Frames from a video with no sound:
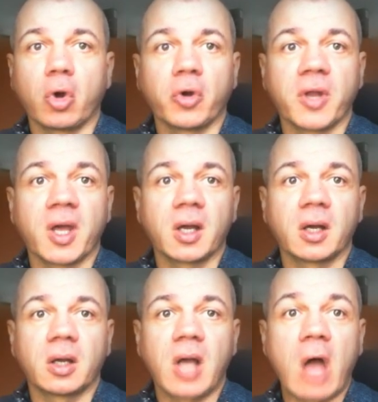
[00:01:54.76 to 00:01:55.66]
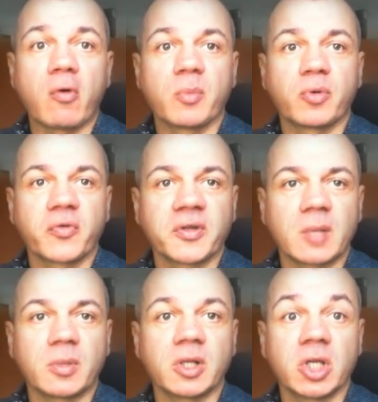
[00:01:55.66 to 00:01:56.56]
on how a
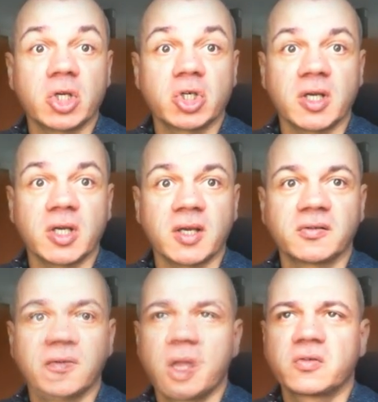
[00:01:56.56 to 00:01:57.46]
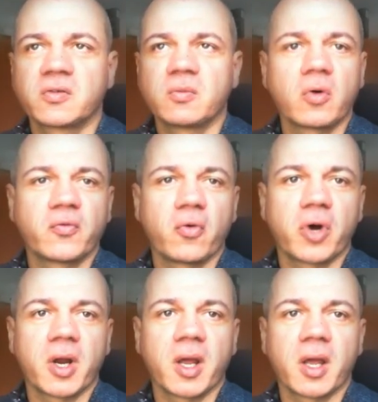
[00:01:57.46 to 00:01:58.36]
profitable niche is. It's more
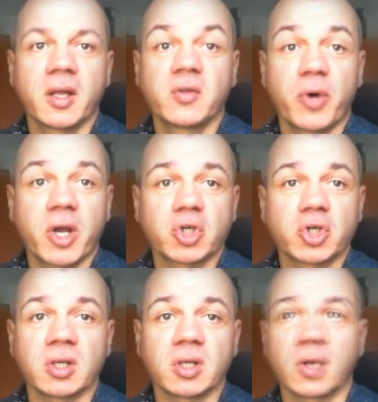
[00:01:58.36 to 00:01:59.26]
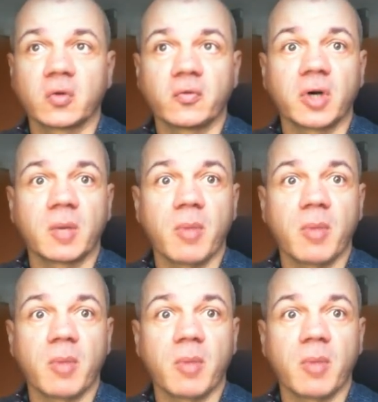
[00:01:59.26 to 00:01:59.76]
for inspiration, not for a